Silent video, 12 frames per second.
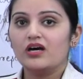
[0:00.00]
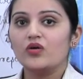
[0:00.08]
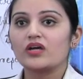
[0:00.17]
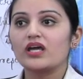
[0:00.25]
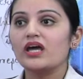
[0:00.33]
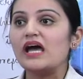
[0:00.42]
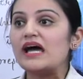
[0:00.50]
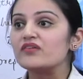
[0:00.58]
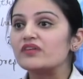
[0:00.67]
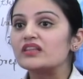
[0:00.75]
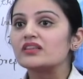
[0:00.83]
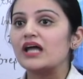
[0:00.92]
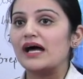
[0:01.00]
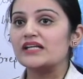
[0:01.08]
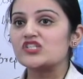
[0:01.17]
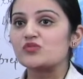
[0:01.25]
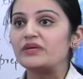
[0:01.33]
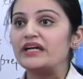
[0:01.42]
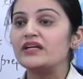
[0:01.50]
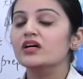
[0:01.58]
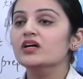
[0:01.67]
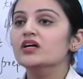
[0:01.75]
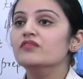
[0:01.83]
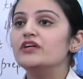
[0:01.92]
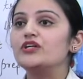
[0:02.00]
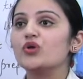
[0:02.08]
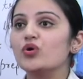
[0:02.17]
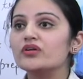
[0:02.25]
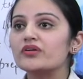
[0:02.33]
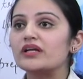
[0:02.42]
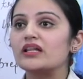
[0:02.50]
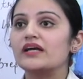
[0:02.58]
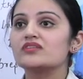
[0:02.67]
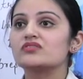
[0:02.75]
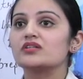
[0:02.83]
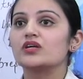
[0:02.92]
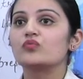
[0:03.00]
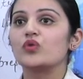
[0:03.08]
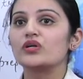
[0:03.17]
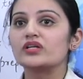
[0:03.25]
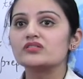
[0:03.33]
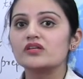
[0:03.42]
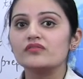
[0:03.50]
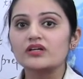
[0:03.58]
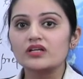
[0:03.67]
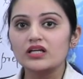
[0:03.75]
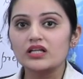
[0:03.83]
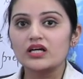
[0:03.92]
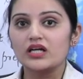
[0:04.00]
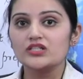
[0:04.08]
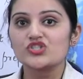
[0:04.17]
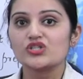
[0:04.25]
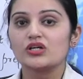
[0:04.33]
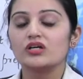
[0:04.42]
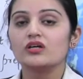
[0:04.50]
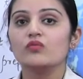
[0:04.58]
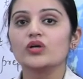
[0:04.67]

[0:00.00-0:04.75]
Okay, and with that speed we don't realize that what is our real culture,